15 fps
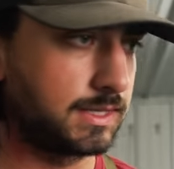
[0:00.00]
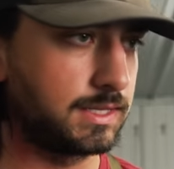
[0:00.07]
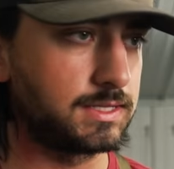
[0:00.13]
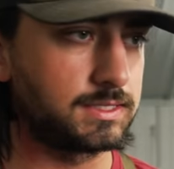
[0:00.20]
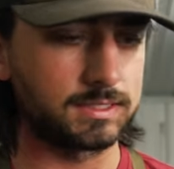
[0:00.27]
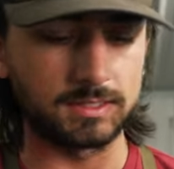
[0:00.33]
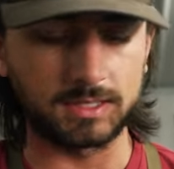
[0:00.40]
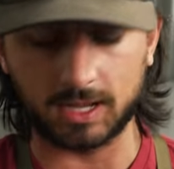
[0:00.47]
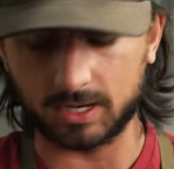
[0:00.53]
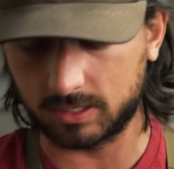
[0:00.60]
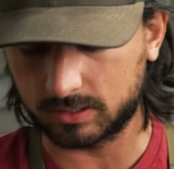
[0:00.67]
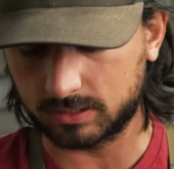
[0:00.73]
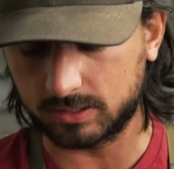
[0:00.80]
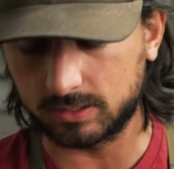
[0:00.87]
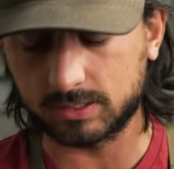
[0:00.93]
things and
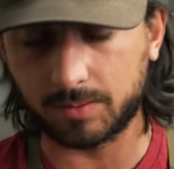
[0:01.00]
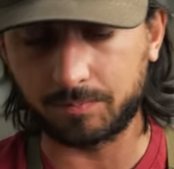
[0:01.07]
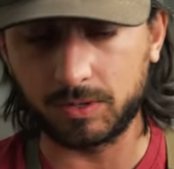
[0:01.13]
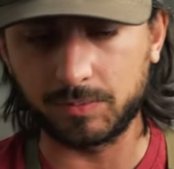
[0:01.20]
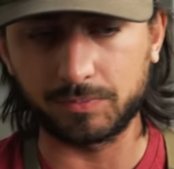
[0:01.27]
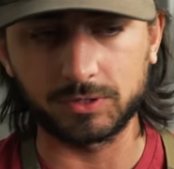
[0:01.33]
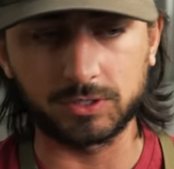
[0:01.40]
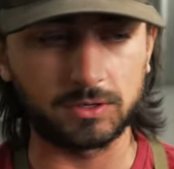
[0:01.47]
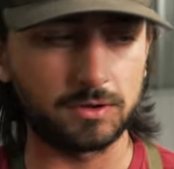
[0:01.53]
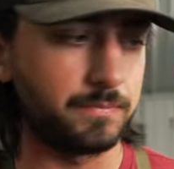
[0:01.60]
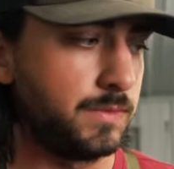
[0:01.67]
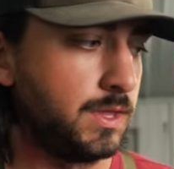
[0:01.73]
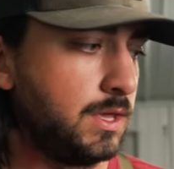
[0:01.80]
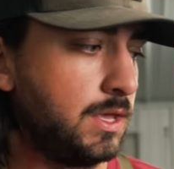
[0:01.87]
tendencies that people do.